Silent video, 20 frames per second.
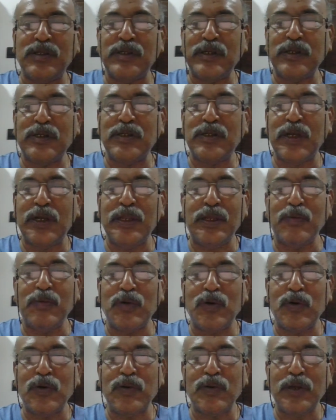it anymore
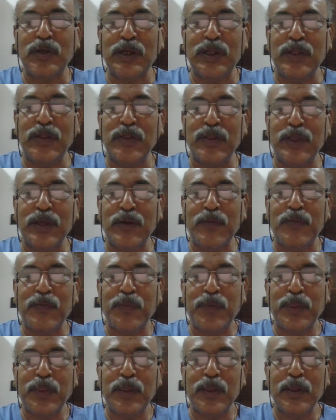in India.
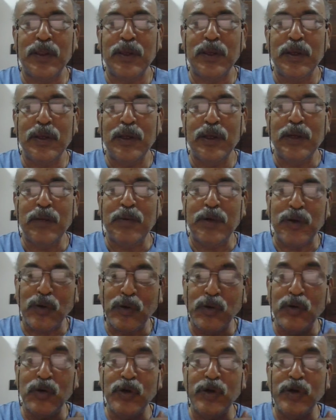But old